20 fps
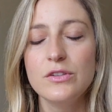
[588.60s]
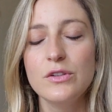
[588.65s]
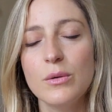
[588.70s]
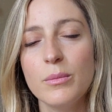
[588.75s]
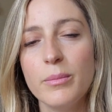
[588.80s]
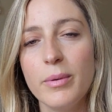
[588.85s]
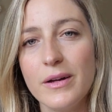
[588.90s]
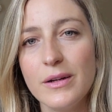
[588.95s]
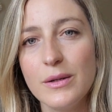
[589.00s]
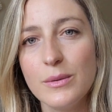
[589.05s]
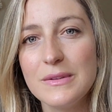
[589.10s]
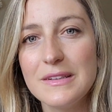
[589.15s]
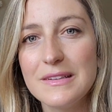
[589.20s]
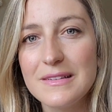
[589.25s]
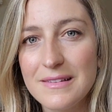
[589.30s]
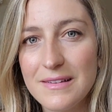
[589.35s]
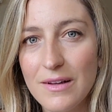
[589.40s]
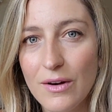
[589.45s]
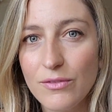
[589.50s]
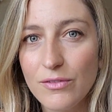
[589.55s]
your body with
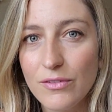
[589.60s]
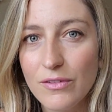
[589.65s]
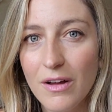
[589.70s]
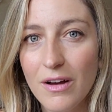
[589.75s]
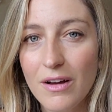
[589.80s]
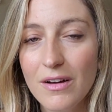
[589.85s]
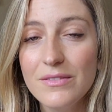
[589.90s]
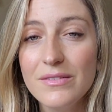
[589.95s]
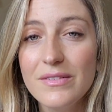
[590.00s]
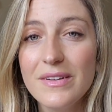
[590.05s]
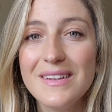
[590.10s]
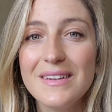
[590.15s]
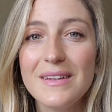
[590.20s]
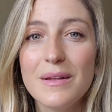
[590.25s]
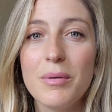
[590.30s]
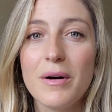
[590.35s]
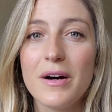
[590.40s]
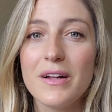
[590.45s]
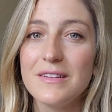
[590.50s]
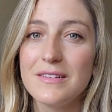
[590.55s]
self-love, the
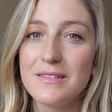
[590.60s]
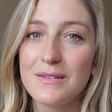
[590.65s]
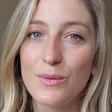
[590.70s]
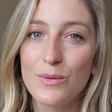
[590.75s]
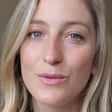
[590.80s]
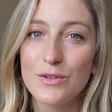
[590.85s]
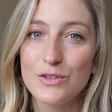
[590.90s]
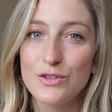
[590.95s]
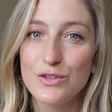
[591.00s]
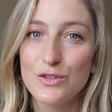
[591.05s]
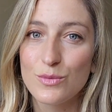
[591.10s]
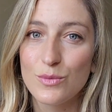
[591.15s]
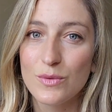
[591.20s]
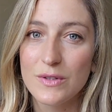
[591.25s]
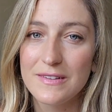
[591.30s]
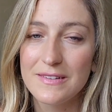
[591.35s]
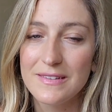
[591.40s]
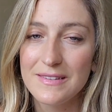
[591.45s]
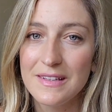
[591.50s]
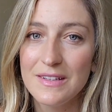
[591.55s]
body is going to
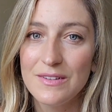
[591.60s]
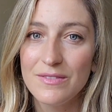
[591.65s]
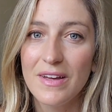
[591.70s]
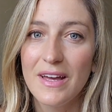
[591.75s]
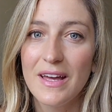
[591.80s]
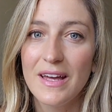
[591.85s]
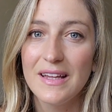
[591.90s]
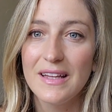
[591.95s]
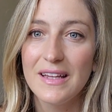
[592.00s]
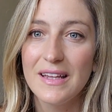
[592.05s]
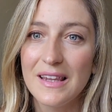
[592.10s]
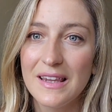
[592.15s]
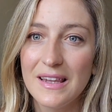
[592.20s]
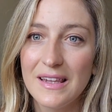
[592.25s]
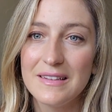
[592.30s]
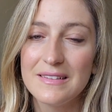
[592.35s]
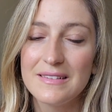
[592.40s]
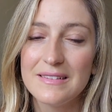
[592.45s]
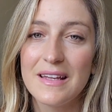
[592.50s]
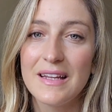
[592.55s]
receive it,
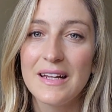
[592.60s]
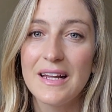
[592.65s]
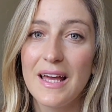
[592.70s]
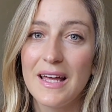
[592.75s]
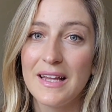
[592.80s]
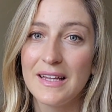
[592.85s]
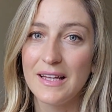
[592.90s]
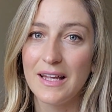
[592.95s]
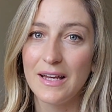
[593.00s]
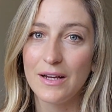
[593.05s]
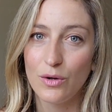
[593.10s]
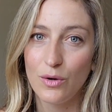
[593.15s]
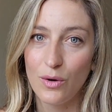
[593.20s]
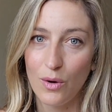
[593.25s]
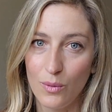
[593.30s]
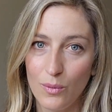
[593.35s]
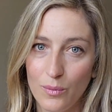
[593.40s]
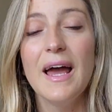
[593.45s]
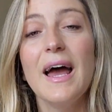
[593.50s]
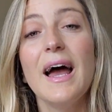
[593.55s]
listen, and let go.